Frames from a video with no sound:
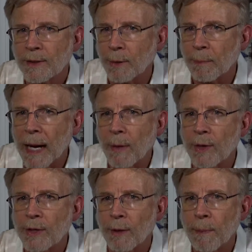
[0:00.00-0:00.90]
to power
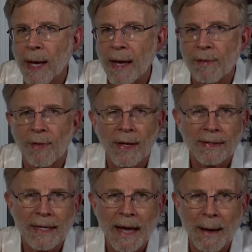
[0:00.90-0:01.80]
your path
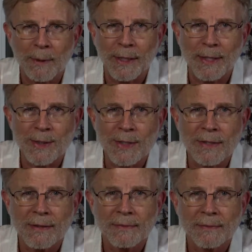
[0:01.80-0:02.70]
to happiness.